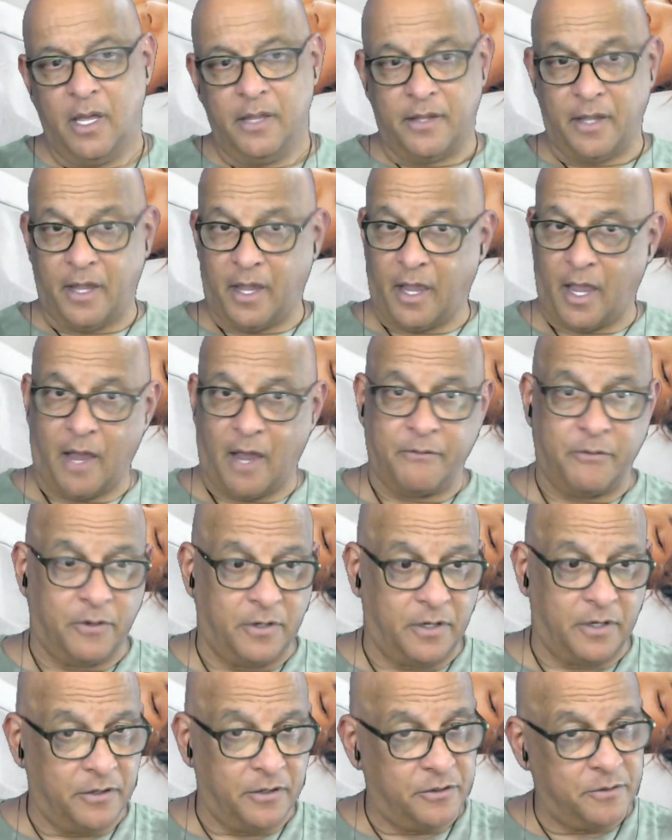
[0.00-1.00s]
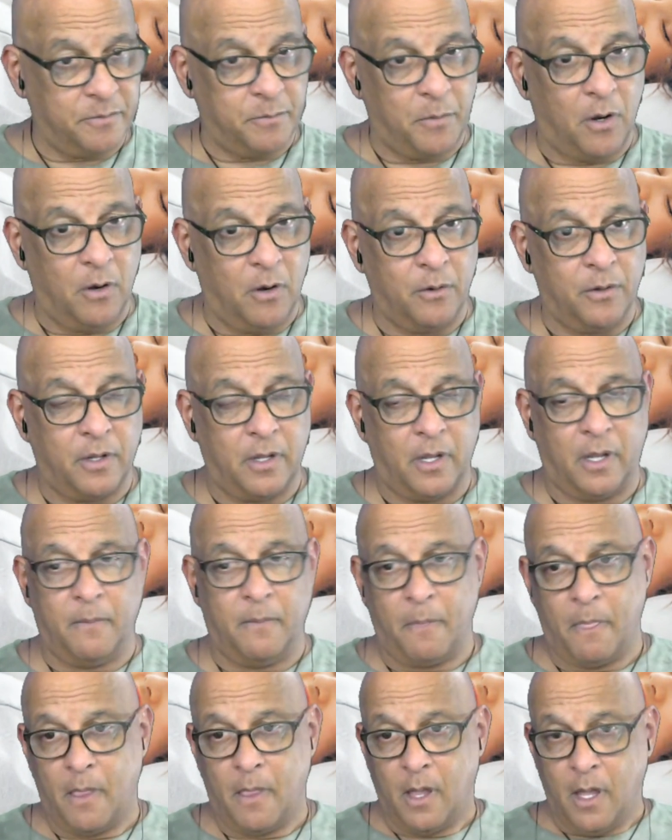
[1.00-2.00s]
They have it in the smoke,
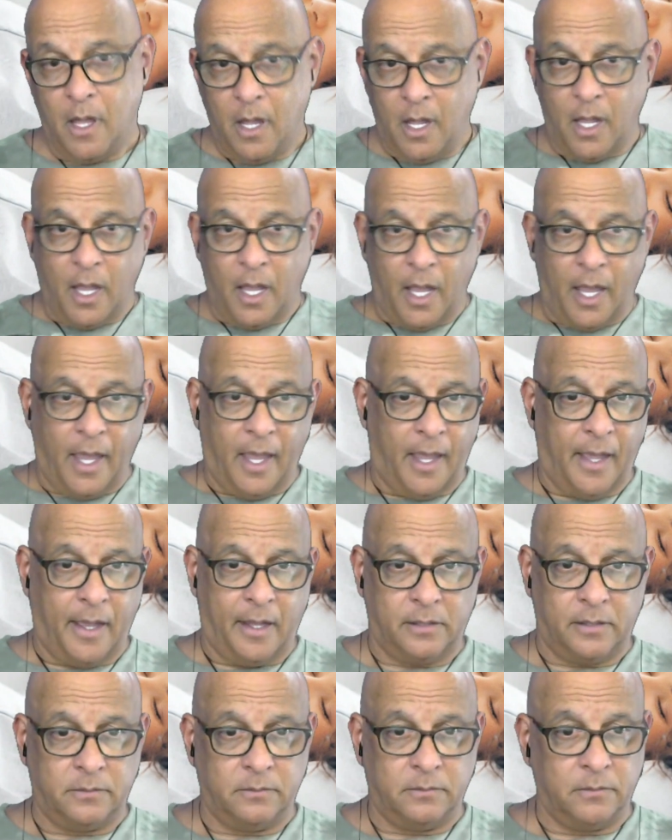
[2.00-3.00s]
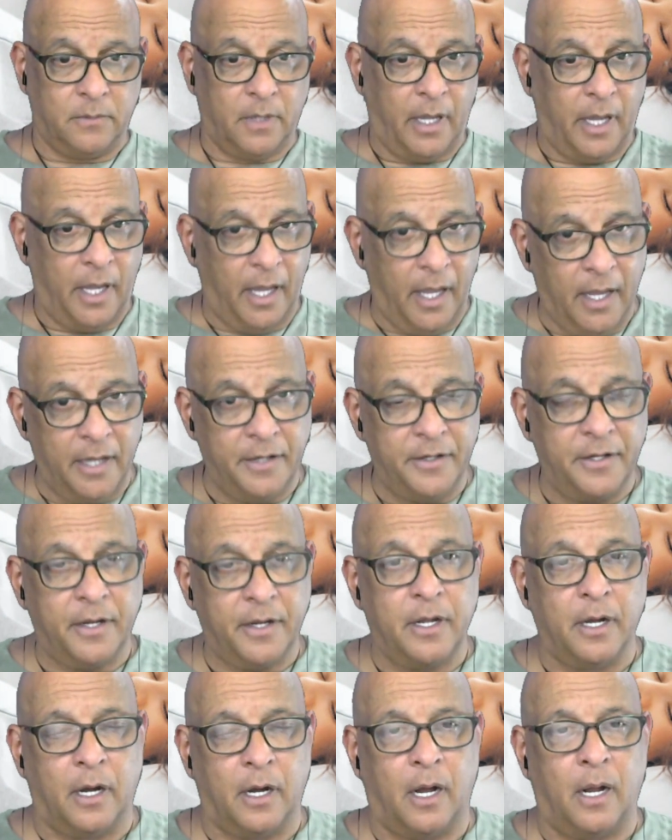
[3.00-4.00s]
and
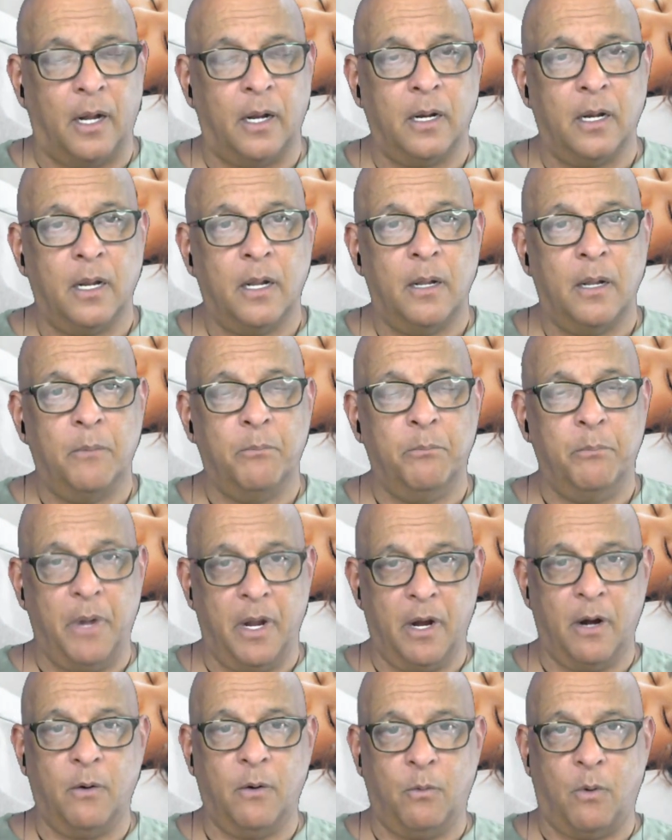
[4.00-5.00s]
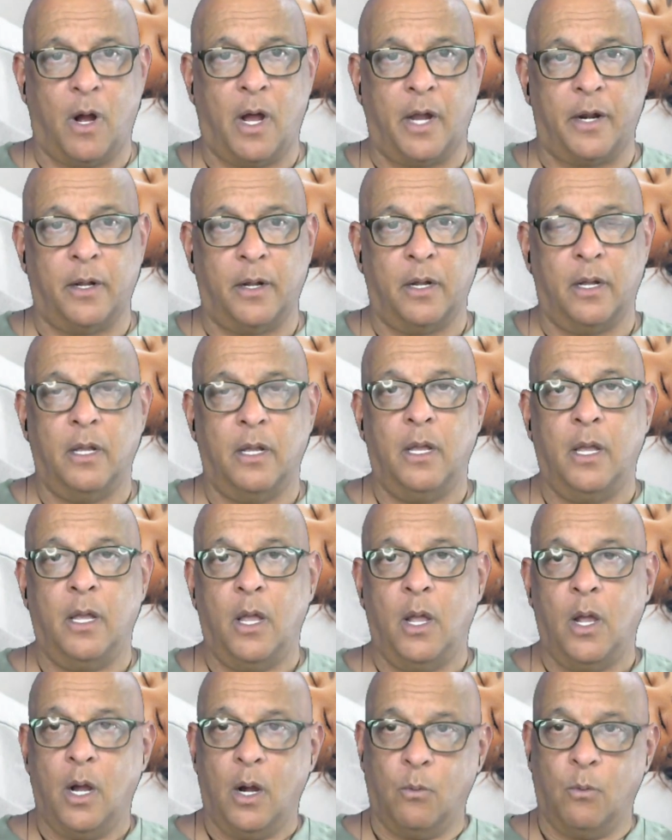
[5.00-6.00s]
indica marijuana
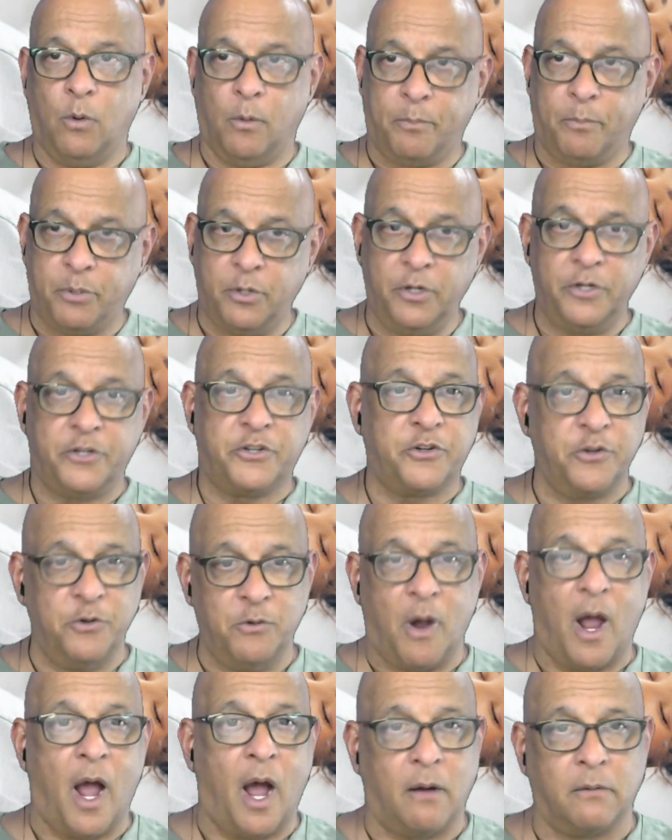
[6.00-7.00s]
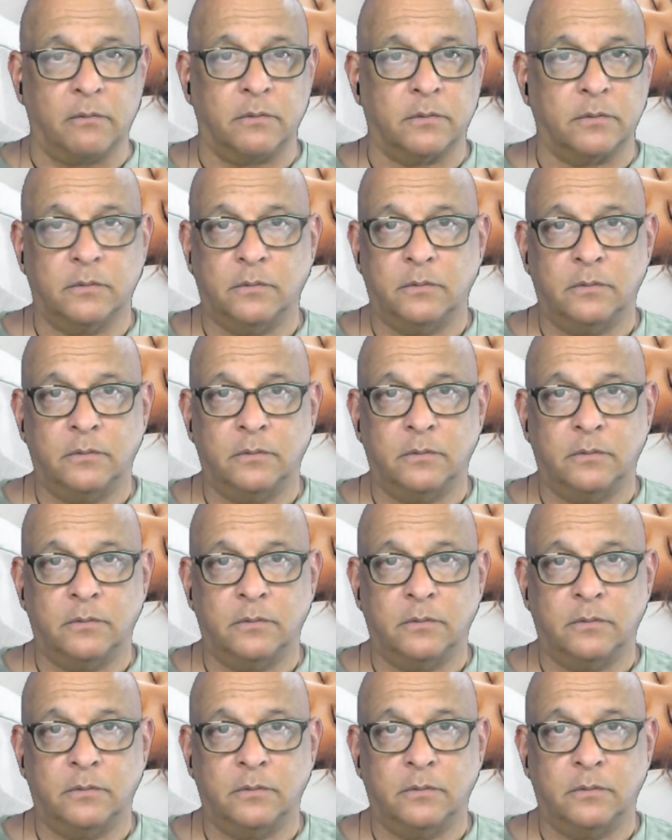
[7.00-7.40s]
will put you out